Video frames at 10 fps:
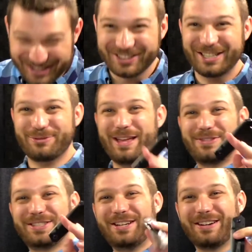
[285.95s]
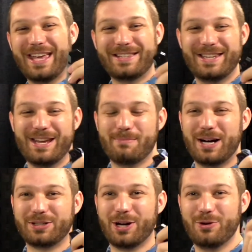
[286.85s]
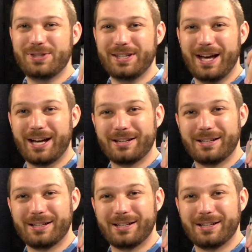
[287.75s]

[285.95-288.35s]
So next we have the CRKT Montosa.